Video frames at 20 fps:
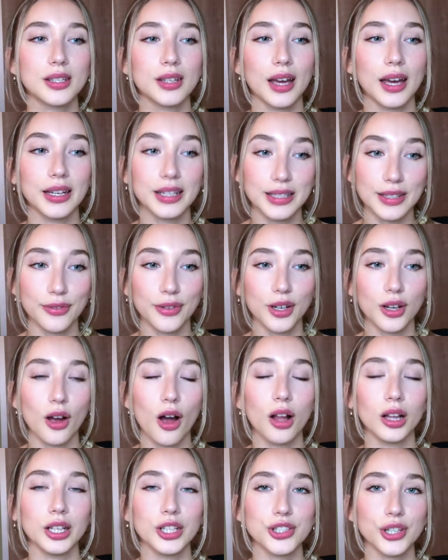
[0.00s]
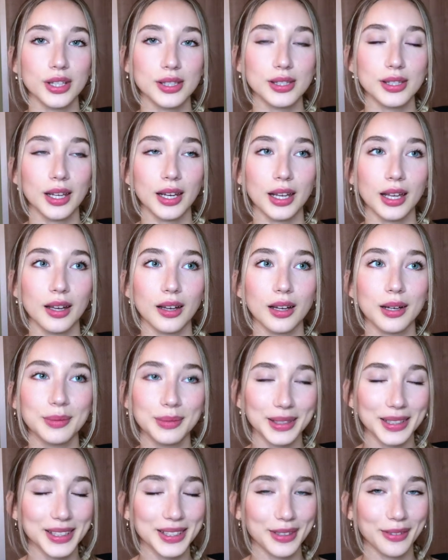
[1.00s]
at a different college and studying a
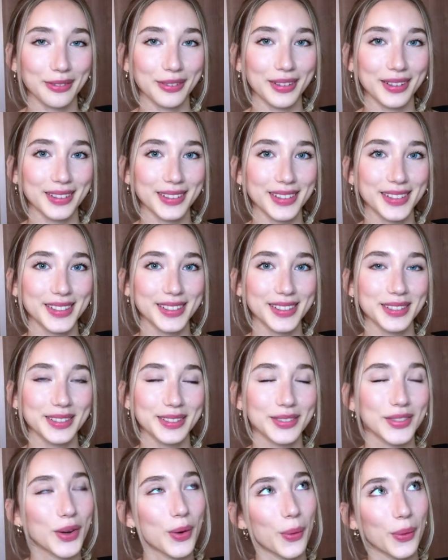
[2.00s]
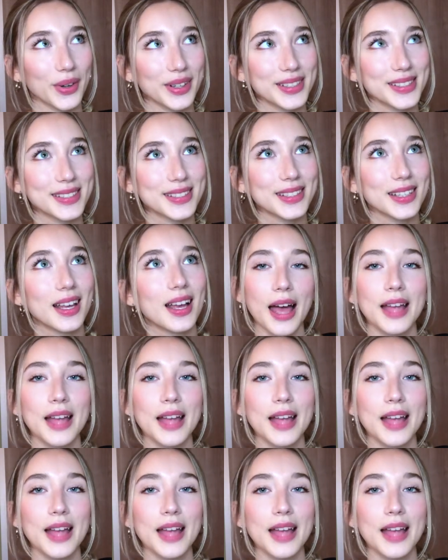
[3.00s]
completely different course.